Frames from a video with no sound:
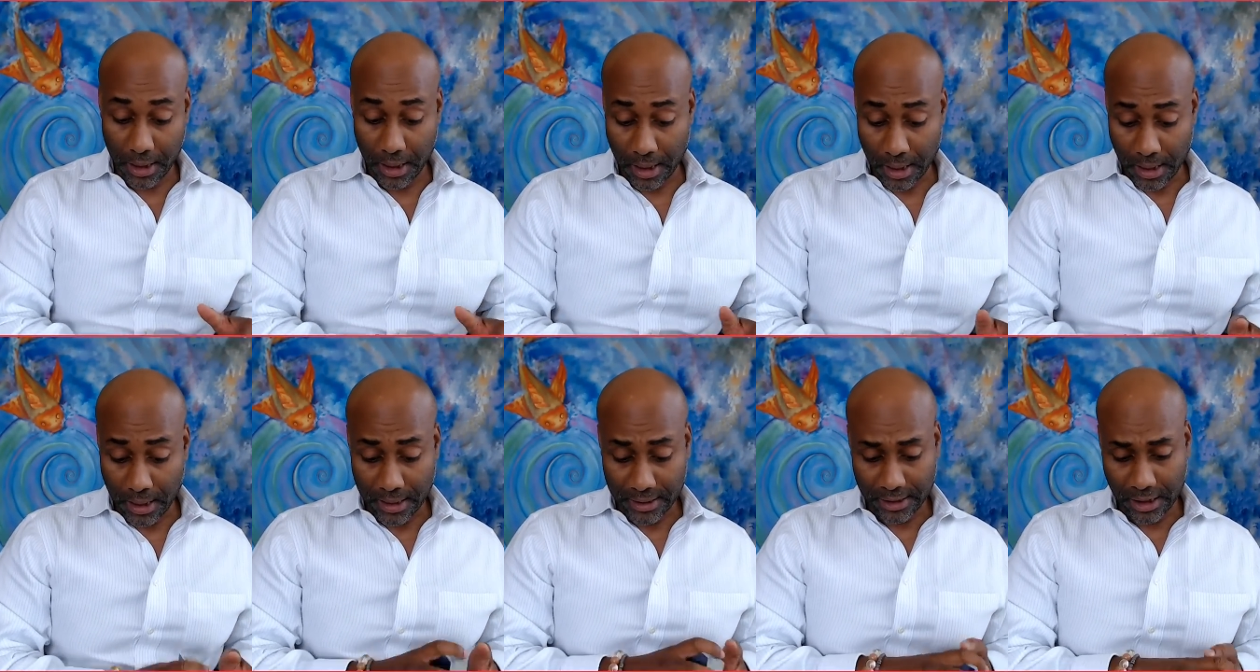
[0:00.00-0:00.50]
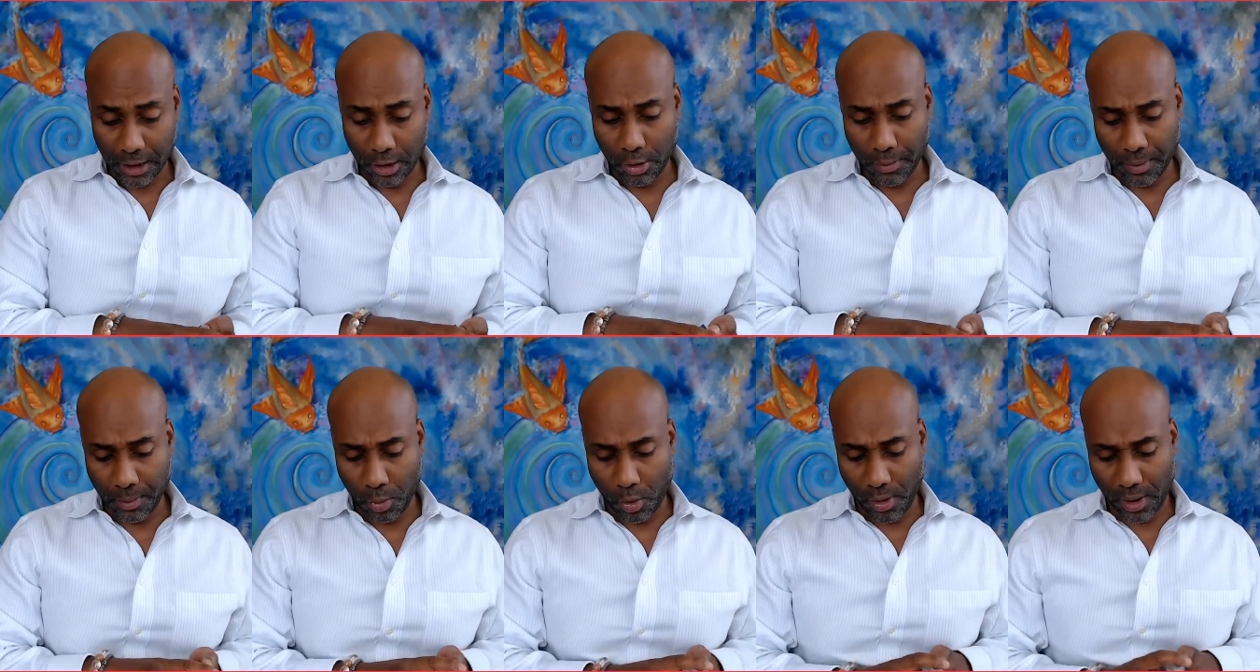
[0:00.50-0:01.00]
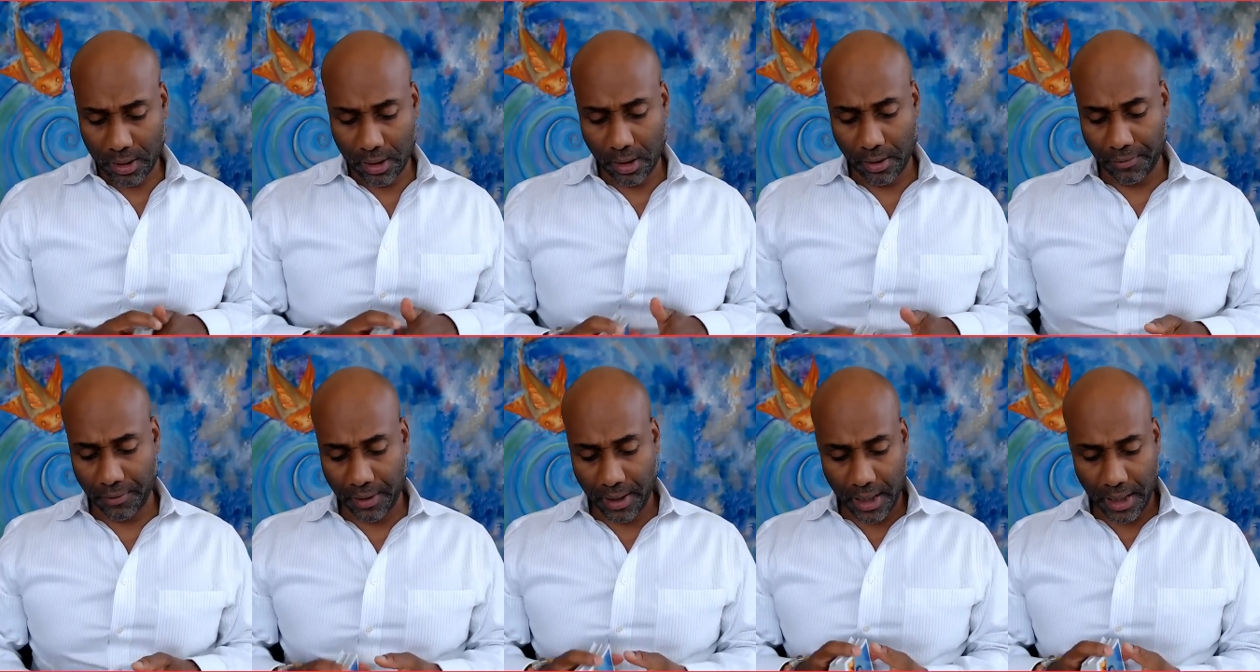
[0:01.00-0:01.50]
Let's get a little bit more
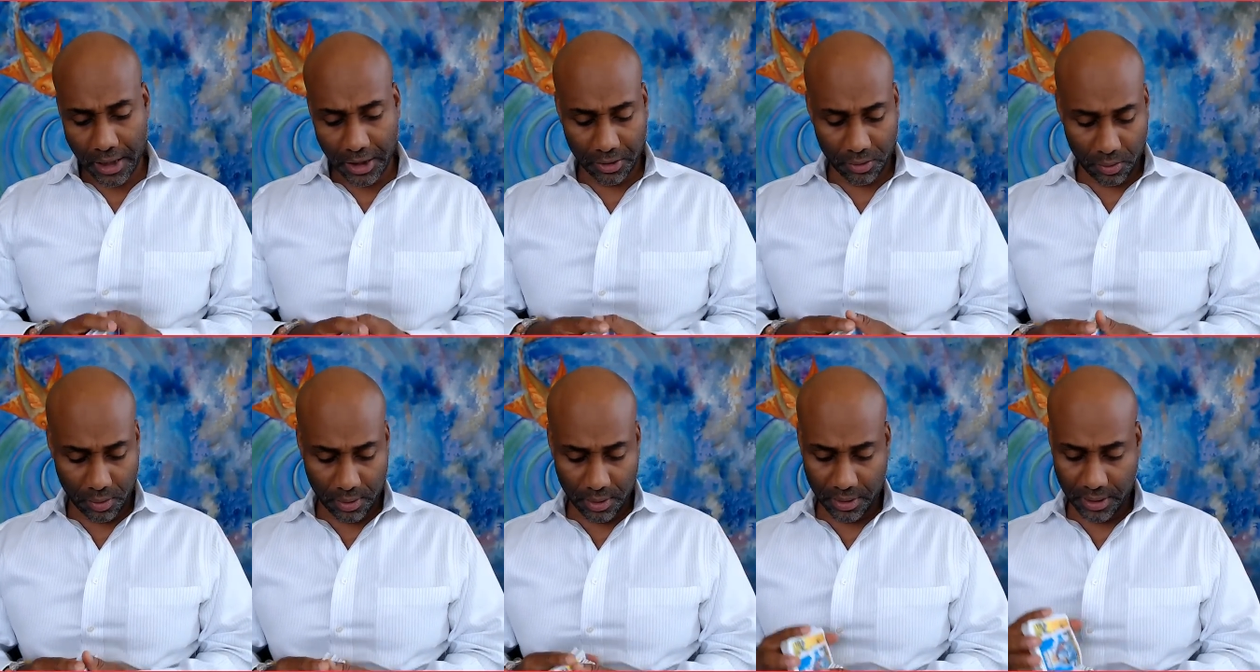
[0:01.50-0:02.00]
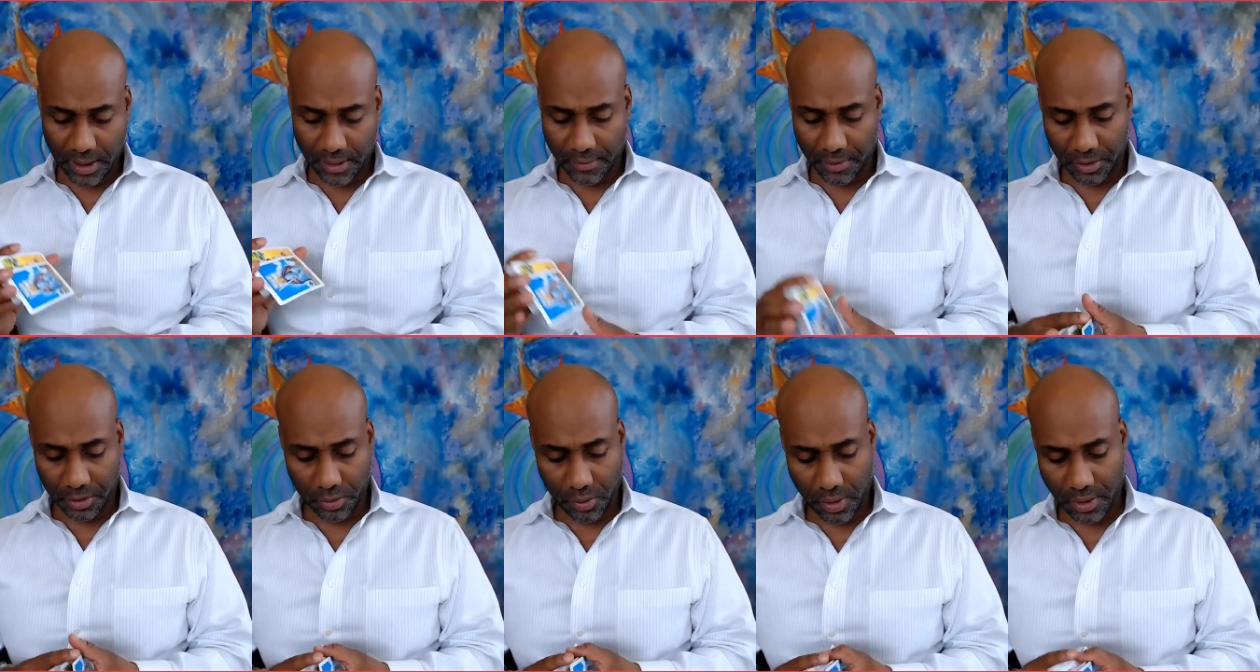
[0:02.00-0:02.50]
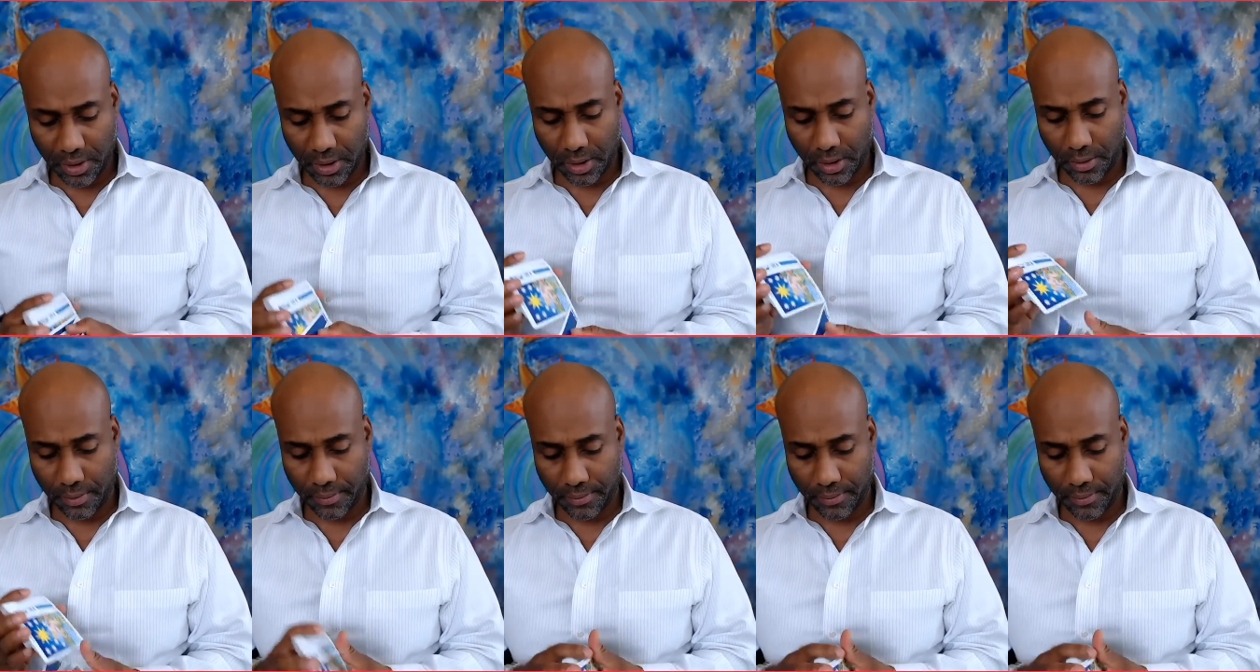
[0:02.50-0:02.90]
clarification on the seven swords though.